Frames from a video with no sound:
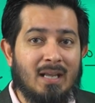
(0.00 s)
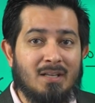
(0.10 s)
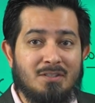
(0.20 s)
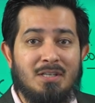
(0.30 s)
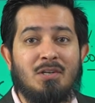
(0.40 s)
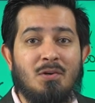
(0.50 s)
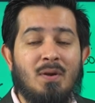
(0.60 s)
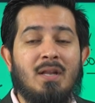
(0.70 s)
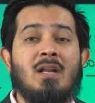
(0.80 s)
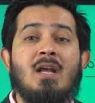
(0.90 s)
Get a senior
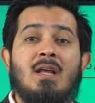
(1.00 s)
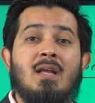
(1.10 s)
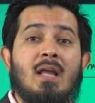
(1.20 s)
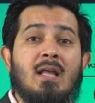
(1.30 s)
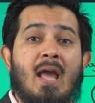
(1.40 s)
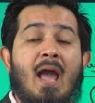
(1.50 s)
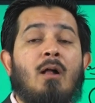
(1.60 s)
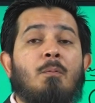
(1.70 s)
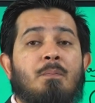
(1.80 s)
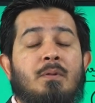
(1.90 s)
in,
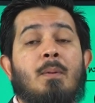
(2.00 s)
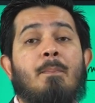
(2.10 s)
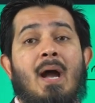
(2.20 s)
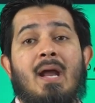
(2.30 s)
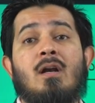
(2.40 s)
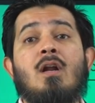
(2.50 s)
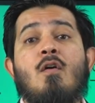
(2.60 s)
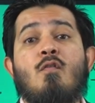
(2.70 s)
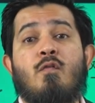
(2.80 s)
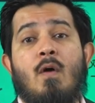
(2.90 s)
help the buyer
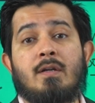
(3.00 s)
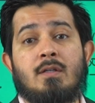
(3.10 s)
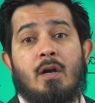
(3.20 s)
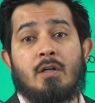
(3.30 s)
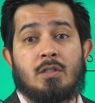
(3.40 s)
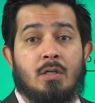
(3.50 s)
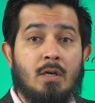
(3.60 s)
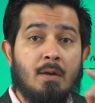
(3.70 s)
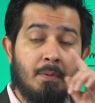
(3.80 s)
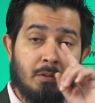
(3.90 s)
find
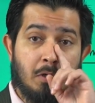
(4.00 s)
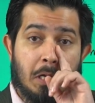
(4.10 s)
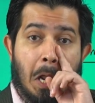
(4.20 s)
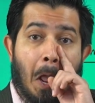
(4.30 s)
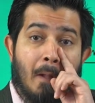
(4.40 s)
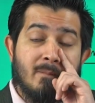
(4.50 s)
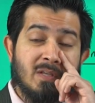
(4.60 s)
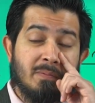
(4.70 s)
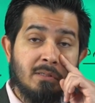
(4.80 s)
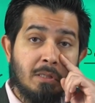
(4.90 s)
direction. Number three,
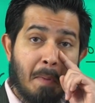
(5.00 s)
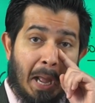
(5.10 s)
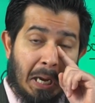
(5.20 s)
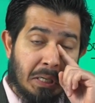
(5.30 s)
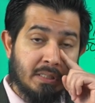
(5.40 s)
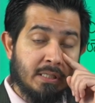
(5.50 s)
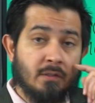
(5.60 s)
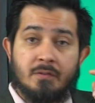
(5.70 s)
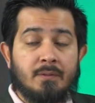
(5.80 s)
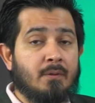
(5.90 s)
sometimes they back out of
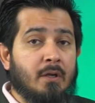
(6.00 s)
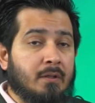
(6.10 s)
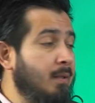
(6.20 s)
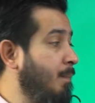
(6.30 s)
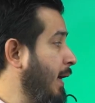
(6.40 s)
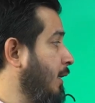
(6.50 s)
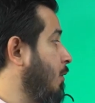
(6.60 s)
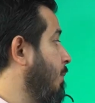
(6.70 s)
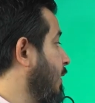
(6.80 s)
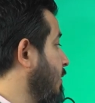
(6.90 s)
deals. Look, they back
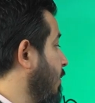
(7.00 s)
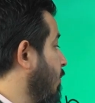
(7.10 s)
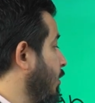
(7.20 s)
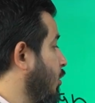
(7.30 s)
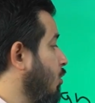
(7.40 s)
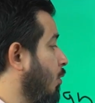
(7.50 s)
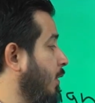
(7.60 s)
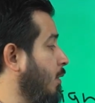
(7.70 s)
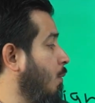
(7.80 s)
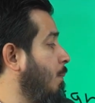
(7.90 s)
out because they weren't sure
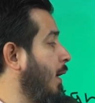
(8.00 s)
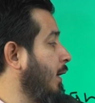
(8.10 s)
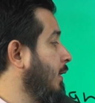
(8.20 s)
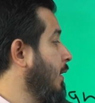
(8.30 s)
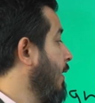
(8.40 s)
when they were buying.